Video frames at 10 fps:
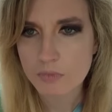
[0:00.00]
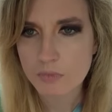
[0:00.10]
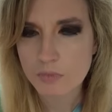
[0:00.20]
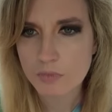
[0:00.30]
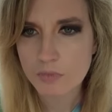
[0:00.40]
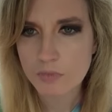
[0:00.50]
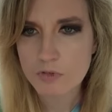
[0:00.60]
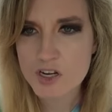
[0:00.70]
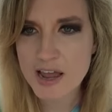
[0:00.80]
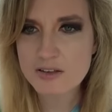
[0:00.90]
Hmm,
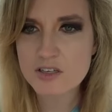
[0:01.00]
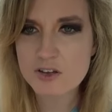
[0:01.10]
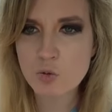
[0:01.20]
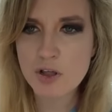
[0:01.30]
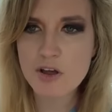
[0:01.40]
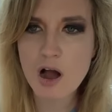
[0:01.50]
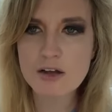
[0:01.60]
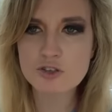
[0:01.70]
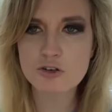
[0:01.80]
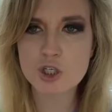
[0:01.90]
Dan says, What are the
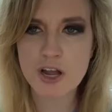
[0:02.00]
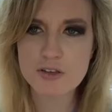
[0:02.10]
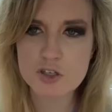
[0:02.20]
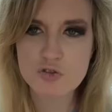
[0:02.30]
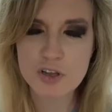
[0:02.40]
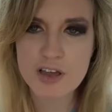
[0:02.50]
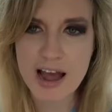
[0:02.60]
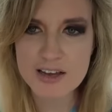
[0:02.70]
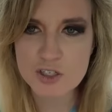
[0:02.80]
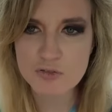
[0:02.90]
Oscar chances for the
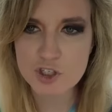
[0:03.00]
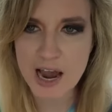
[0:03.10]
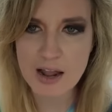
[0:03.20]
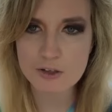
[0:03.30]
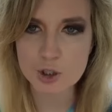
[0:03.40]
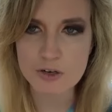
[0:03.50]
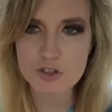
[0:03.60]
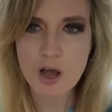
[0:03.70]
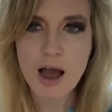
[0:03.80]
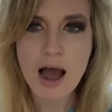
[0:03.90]
cast of
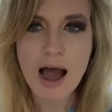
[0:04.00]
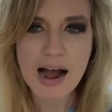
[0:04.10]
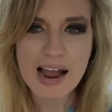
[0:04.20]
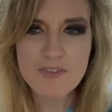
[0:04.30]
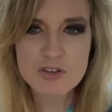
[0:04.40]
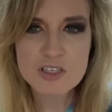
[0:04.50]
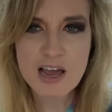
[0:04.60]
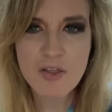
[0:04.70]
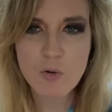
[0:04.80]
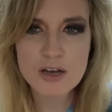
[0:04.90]
Challengers? I have to see
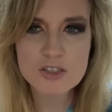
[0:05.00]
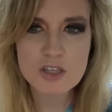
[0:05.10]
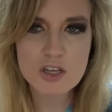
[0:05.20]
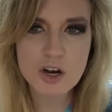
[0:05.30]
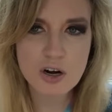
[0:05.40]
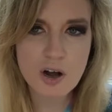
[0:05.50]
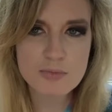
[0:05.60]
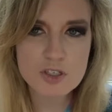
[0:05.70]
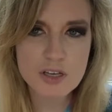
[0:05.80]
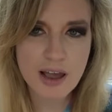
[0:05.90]
how the rest of the year
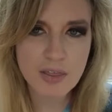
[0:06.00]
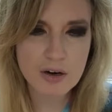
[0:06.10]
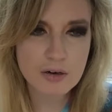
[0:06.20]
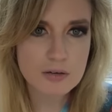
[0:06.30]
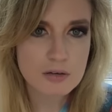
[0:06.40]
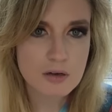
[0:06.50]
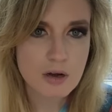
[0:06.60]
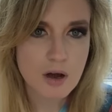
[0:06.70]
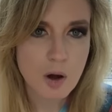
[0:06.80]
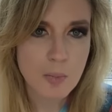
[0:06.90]
comes together,
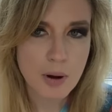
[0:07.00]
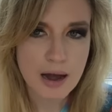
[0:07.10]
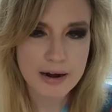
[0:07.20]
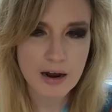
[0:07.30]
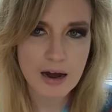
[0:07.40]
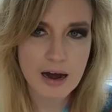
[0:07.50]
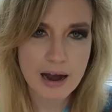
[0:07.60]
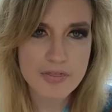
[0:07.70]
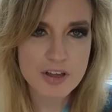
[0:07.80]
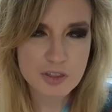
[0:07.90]
but uh,
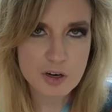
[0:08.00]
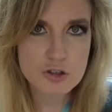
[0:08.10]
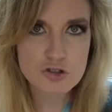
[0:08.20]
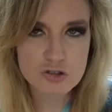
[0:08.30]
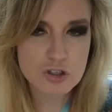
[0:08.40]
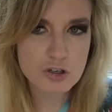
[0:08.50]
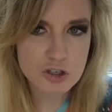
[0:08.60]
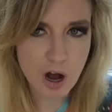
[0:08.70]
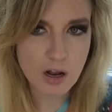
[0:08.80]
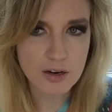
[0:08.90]
I think they're, they're
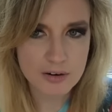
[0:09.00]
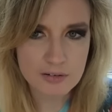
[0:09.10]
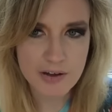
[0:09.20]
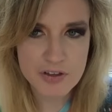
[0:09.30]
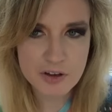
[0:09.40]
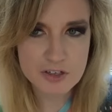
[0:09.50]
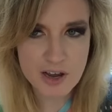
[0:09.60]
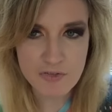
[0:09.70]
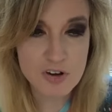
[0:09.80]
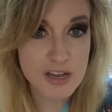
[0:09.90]
solid. I think they're
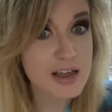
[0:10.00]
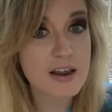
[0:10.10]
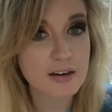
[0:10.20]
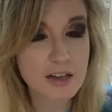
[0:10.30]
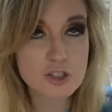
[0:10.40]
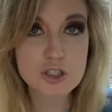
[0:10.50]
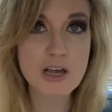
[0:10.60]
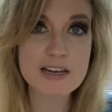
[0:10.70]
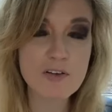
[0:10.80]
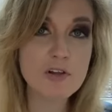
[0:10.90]
definitely in it. Let's just say
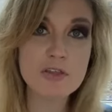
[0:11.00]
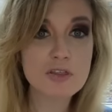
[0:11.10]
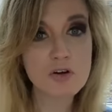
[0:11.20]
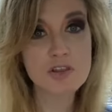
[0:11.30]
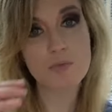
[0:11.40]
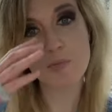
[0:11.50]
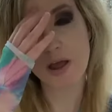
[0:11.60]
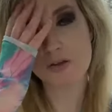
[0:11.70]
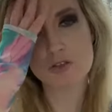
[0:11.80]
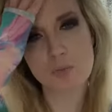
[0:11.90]
I definitely think they're in the
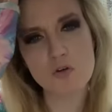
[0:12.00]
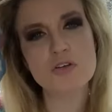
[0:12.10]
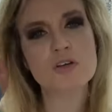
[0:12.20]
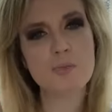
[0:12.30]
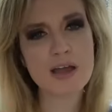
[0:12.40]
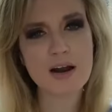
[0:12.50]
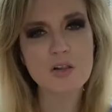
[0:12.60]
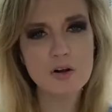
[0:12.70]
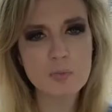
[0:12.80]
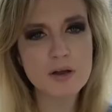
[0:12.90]
mix. Their movie's coming out a
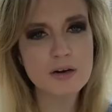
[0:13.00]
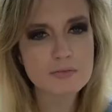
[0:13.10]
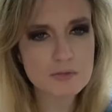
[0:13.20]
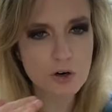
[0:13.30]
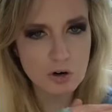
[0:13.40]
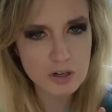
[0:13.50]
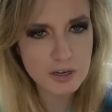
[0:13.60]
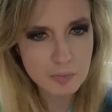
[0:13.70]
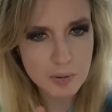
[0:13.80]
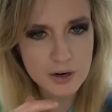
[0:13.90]
little bit
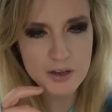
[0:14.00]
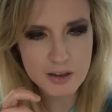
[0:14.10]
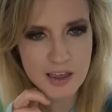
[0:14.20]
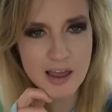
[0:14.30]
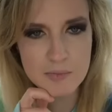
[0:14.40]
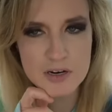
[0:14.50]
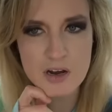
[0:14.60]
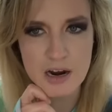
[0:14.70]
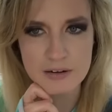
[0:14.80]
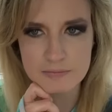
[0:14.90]
early, but it can be
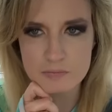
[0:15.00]
done.